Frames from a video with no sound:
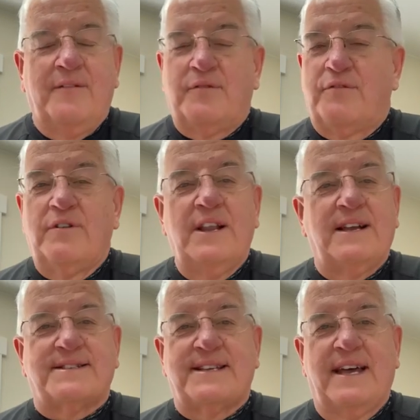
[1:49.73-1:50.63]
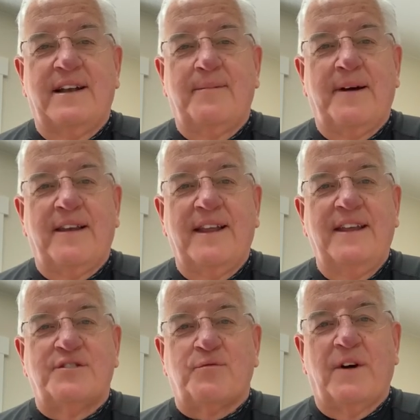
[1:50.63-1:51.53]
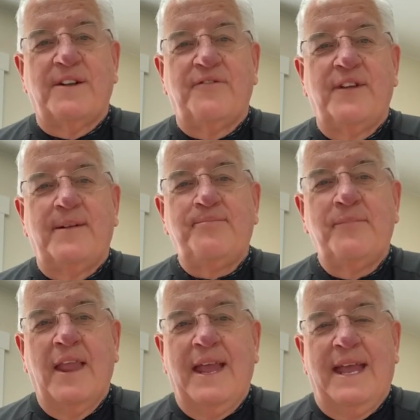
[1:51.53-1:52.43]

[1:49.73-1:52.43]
We're really excited about each one of them.